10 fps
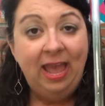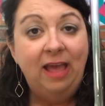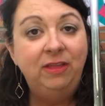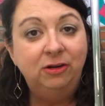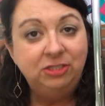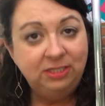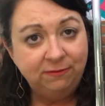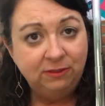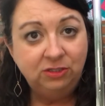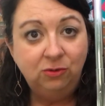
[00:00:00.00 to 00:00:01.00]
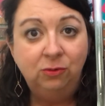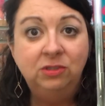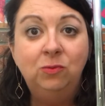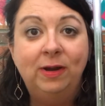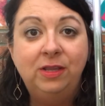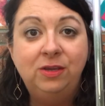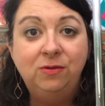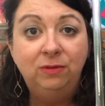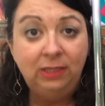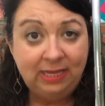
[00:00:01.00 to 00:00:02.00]
and there are different doors where
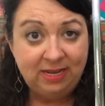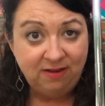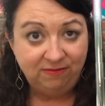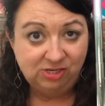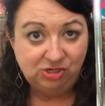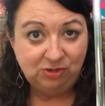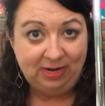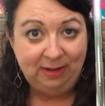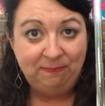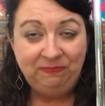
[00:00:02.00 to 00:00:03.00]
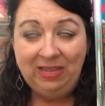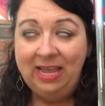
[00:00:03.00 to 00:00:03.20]
you leave the tram.